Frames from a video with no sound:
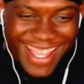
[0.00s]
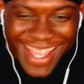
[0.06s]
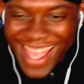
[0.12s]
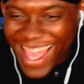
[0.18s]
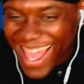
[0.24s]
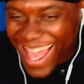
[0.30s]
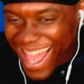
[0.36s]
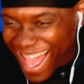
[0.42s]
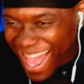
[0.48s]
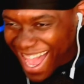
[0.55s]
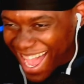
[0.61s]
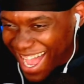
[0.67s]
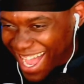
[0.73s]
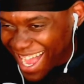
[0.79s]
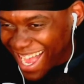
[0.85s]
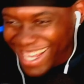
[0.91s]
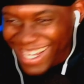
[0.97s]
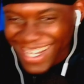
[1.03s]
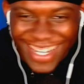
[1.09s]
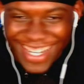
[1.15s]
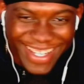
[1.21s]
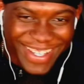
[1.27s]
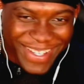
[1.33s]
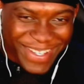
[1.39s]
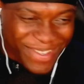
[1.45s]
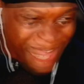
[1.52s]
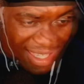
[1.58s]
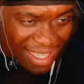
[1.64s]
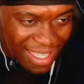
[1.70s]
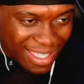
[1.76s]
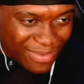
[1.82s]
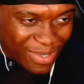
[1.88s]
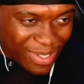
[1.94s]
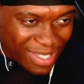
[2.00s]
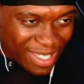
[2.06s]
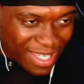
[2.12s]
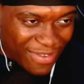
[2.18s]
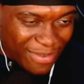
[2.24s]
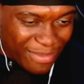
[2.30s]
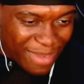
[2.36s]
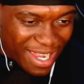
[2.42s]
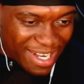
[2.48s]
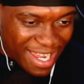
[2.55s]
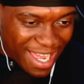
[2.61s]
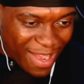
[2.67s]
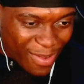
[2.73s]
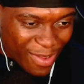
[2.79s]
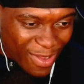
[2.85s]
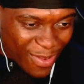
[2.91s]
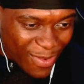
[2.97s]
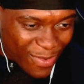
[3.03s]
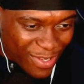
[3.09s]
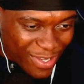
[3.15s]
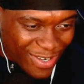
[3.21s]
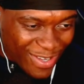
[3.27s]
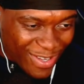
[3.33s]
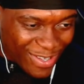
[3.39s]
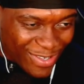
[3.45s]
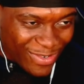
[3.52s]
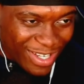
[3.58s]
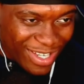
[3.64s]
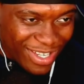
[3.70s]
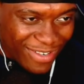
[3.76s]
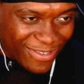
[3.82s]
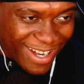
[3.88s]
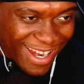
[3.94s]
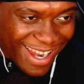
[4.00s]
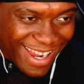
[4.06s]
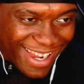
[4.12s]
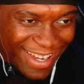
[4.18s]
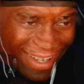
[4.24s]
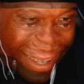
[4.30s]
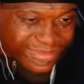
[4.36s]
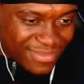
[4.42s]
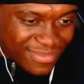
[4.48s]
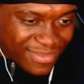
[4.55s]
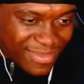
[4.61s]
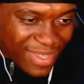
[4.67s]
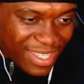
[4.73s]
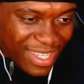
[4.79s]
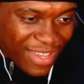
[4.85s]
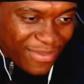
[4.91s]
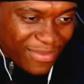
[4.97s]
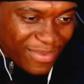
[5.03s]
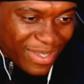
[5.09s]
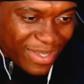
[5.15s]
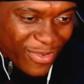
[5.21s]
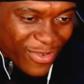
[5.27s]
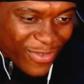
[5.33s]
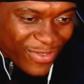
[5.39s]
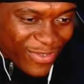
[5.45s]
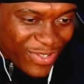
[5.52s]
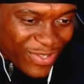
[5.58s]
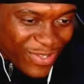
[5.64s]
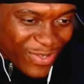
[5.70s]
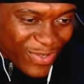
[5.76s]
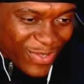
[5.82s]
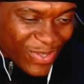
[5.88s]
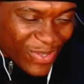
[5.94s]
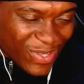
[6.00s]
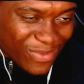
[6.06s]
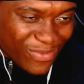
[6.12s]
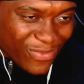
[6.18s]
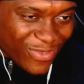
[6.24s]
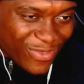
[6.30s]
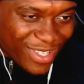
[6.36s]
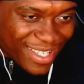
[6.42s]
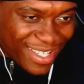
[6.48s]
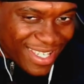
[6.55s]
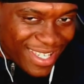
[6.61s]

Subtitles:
You want to serve a minor alcohol? You're not a drinker, right? Serve him some orange juice or something.